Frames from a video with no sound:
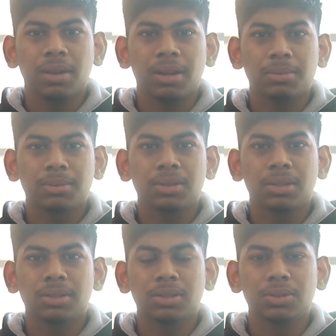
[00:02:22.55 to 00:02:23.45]
helps
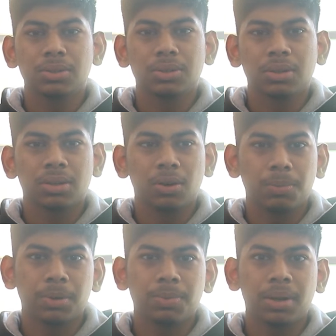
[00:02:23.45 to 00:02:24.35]
us to
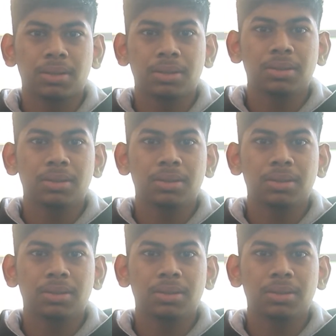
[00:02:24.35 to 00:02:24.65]
cope it better.